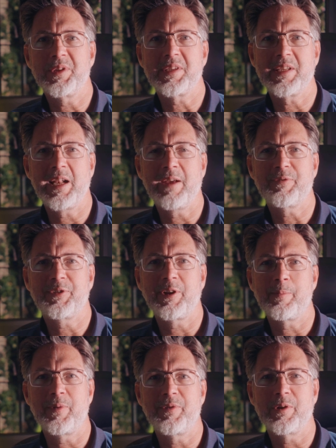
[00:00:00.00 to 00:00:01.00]
we still have
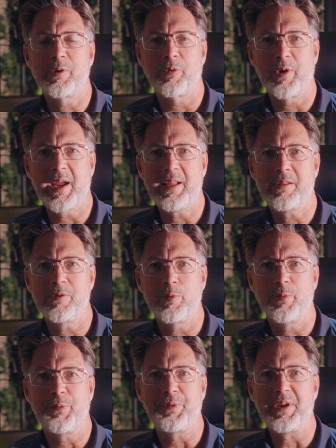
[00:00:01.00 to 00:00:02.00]
some of the great
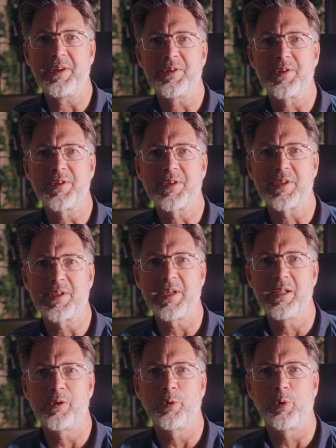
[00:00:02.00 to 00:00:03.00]
new features
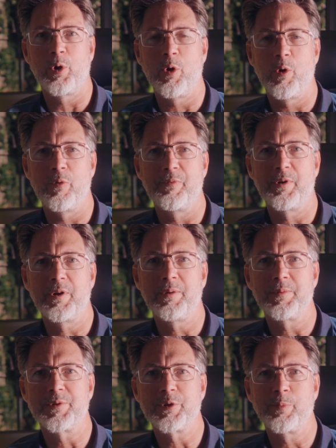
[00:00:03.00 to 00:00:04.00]
still to go
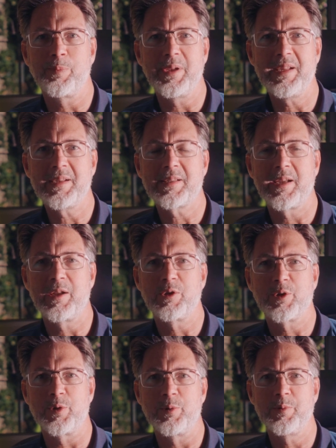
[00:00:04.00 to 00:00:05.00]
over, so please stay
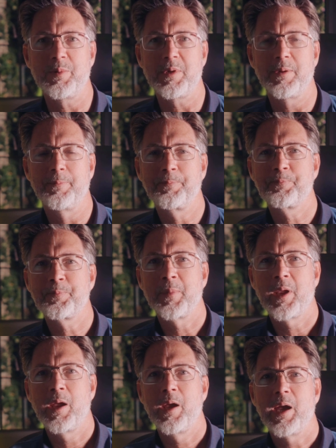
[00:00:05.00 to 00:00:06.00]
tuned.
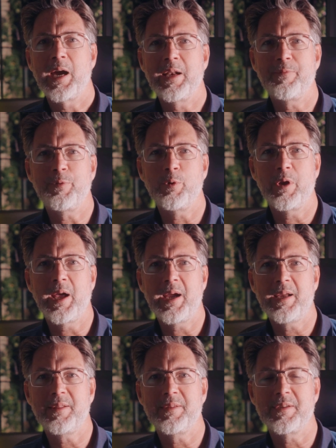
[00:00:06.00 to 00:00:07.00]
And if you
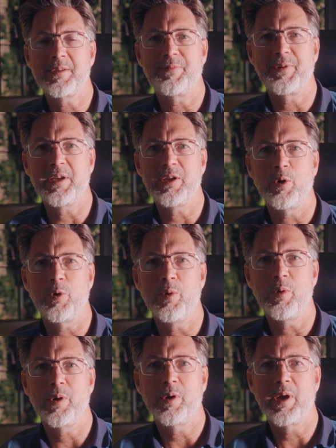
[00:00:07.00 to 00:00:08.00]
liked this
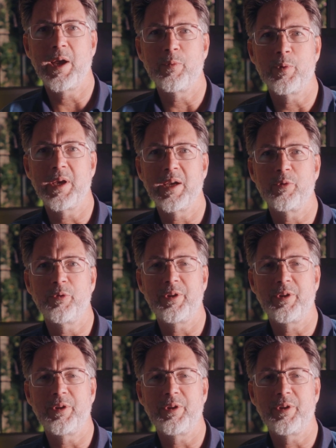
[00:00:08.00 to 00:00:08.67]
video and would like to